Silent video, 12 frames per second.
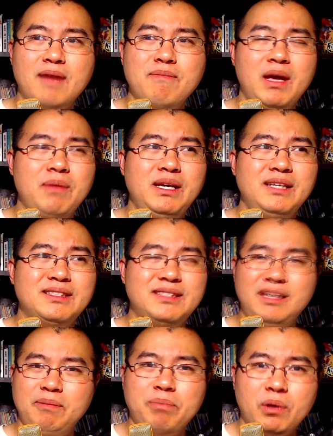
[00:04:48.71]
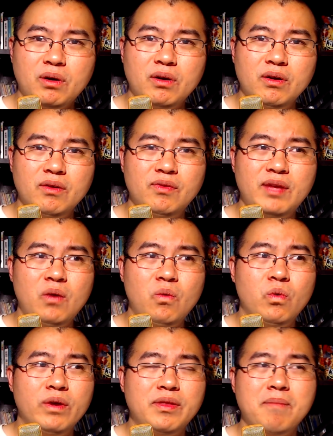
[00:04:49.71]
and maybe deeper
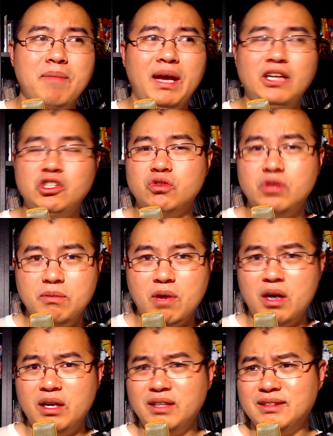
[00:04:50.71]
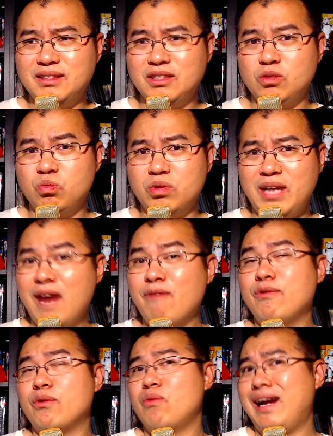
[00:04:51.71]
than what the mainstream audiences would
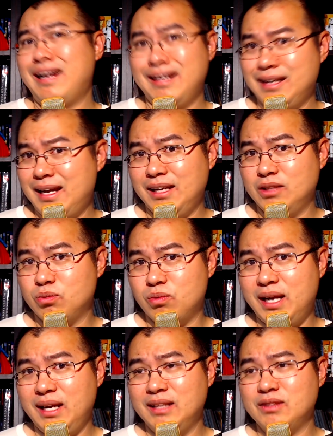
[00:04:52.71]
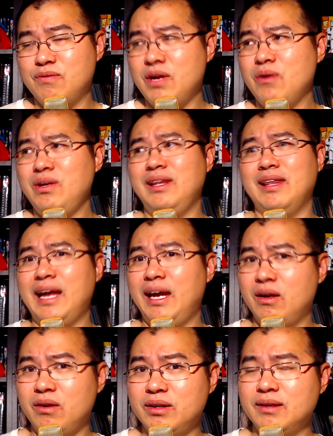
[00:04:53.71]
ever recognize, right? It's very
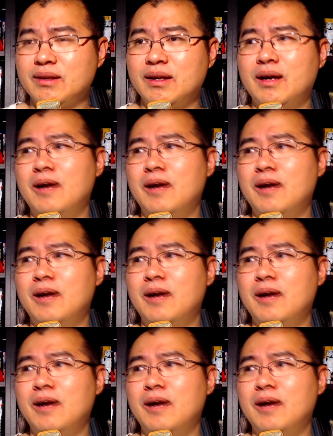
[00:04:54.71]
layered.